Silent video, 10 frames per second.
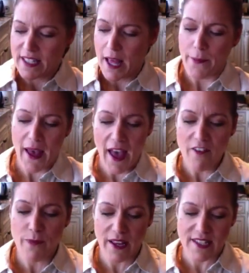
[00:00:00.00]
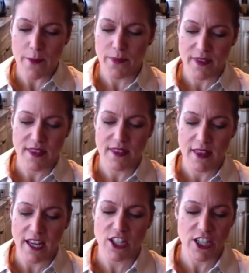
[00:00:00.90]
it up. I have picked up
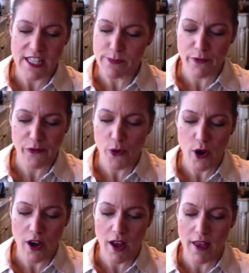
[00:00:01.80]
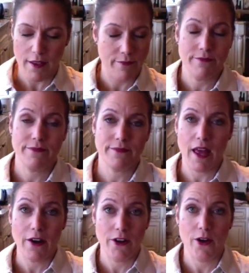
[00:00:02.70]
like sheets before.
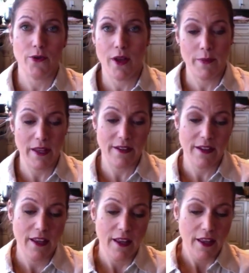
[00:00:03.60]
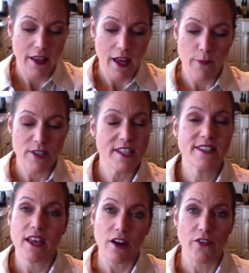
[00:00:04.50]
I don't know. I mean, I'm just a
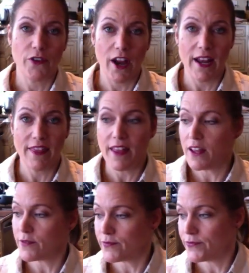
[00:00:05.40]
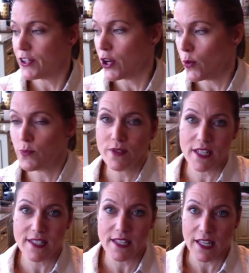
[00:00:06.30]
sucker for anything, you know,
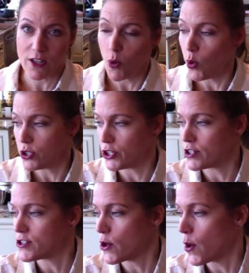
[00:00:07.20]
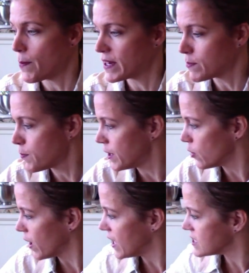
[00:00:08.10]
Disney and older, so I picked up the
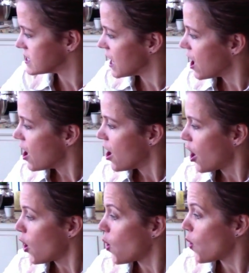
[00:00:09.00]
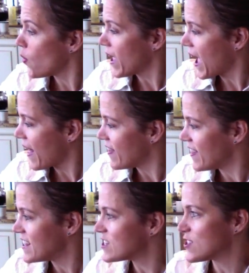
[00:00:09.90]
pillowcase. Oh, yeah, and
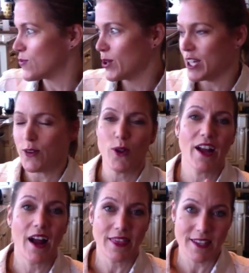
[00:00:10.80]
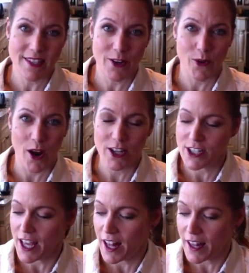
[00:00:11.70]
then this is really cool. I got this at a garage
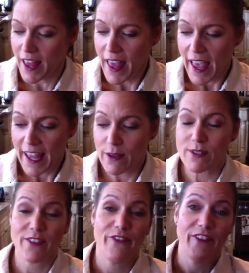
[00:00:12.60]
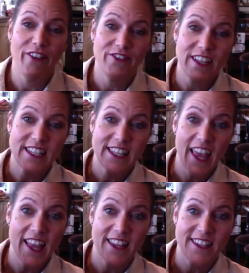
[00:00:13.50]
sale, and it was 50
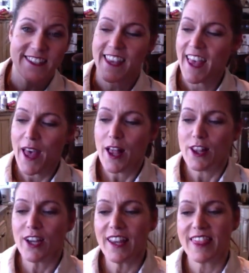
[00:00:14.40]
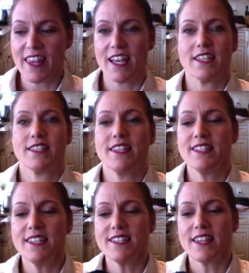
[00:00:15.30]
cents. Look at this.
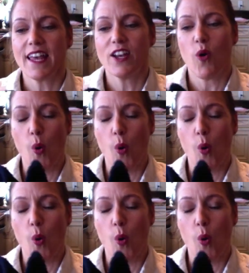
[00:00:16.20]
This is like an